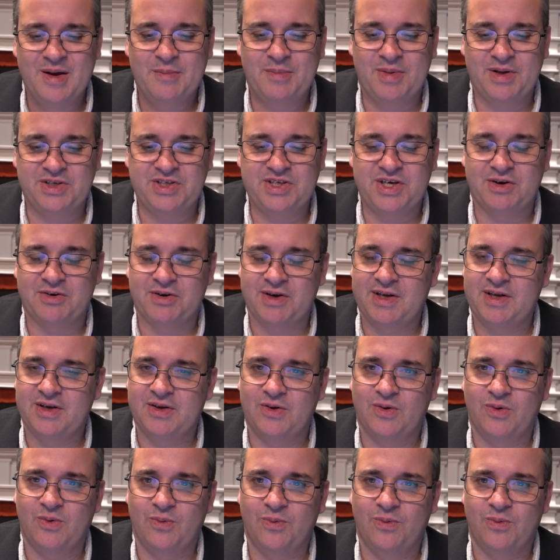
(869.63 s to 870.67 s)
But Cherry
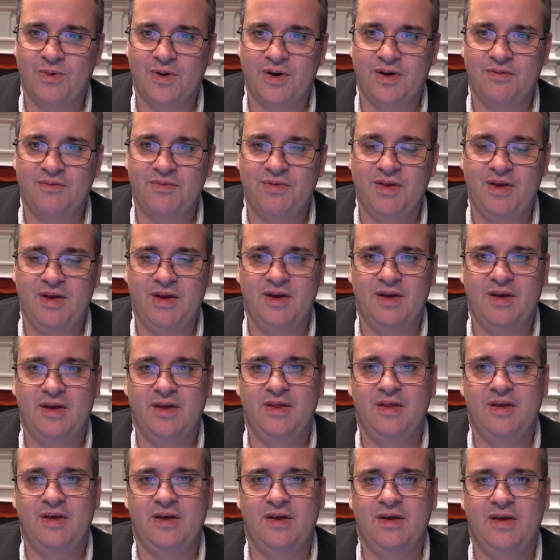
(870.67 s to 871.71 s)
Hill, one of the
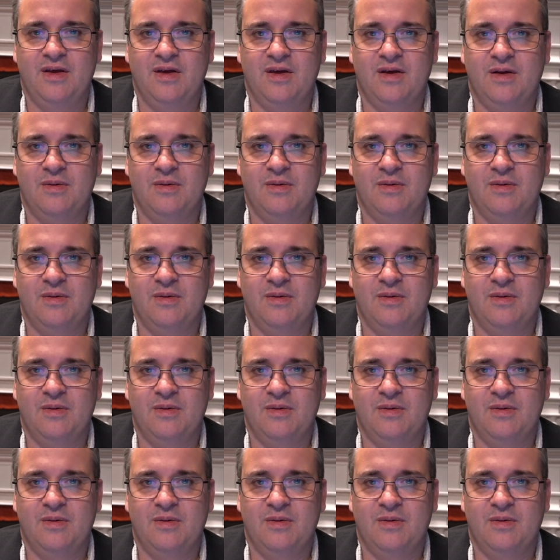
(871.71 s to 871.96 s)
the,